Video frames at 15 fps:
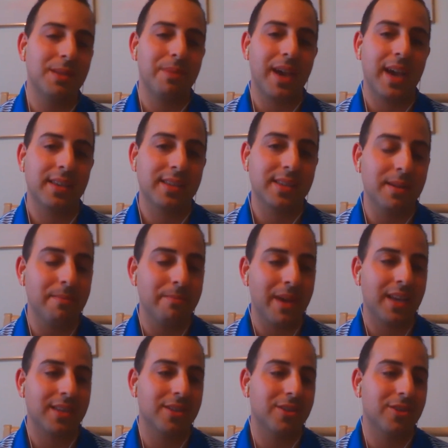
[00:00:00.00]
He passed it in
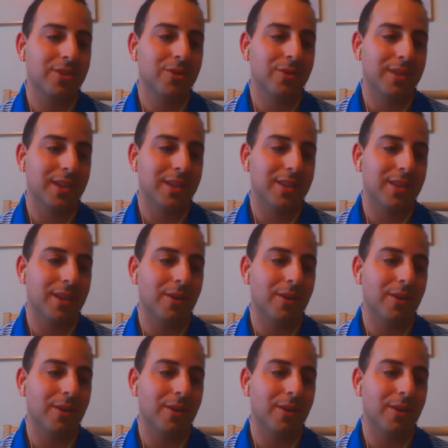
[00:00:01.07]
Massachusetts.